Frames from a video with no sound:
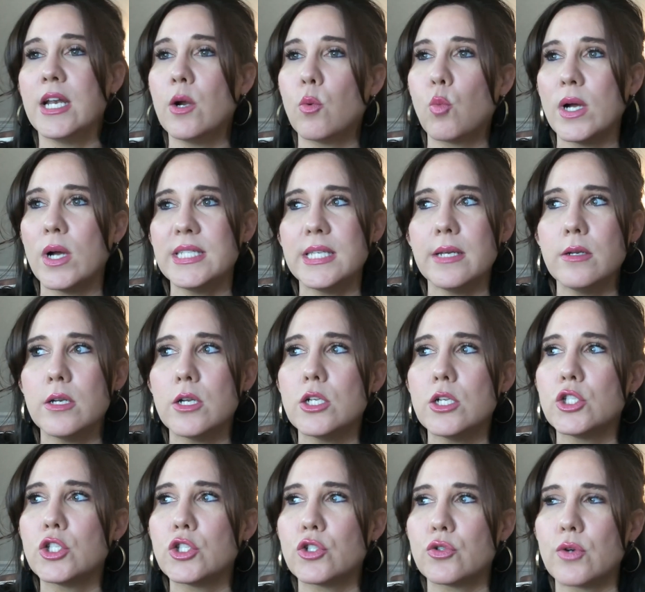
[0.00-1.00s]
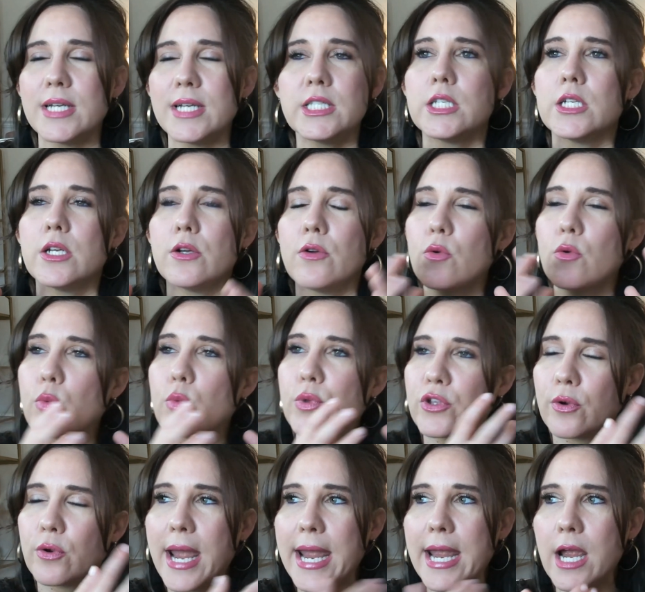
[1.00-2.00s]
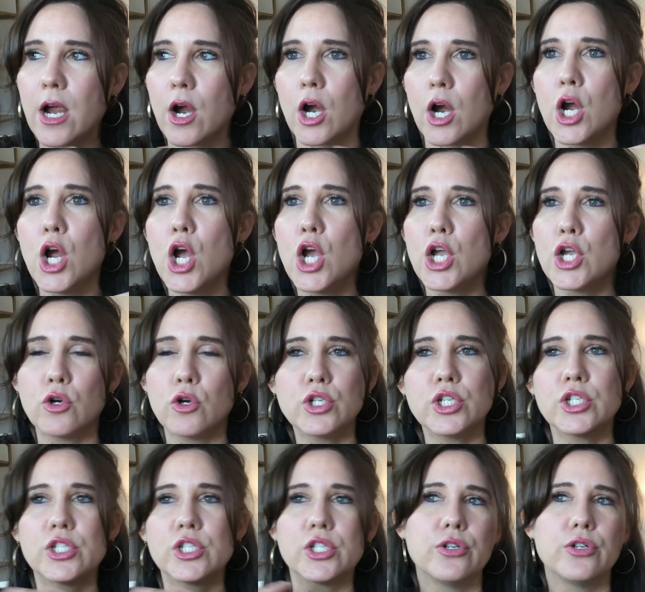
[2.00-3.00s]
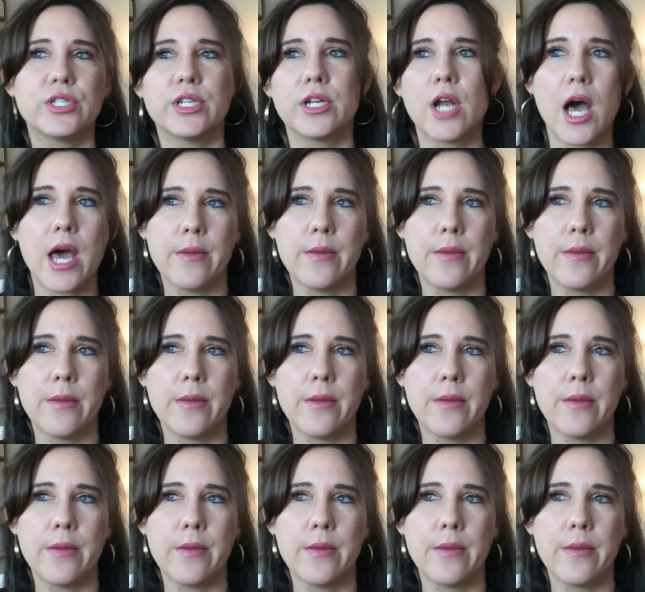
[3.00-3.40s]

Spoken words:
And it wasn't stress with your hair. You don't just lose it